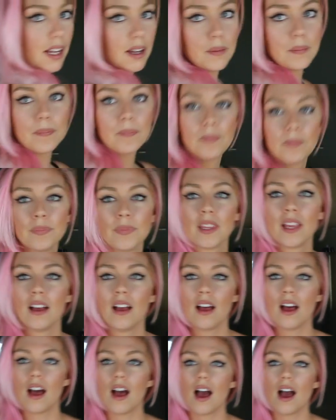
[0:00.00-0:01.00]
up,
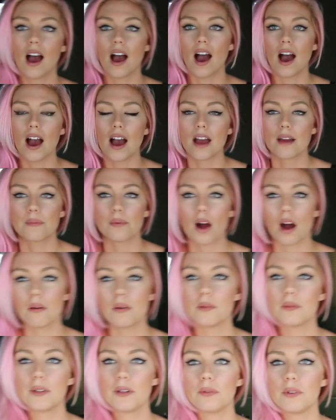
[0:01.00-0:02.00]
I
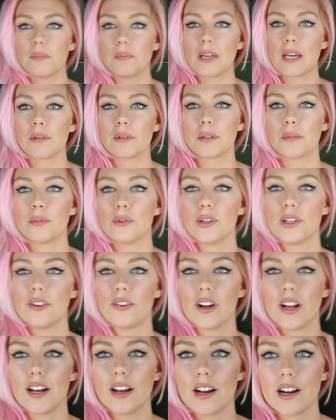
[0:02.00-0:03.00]
probably wouldn't be able to breathe
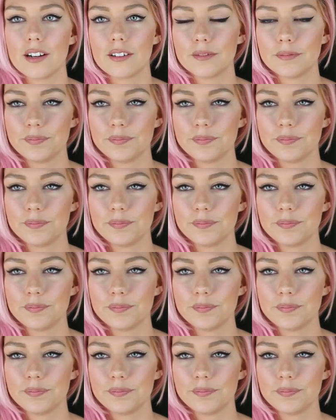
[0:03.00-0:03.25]
right now.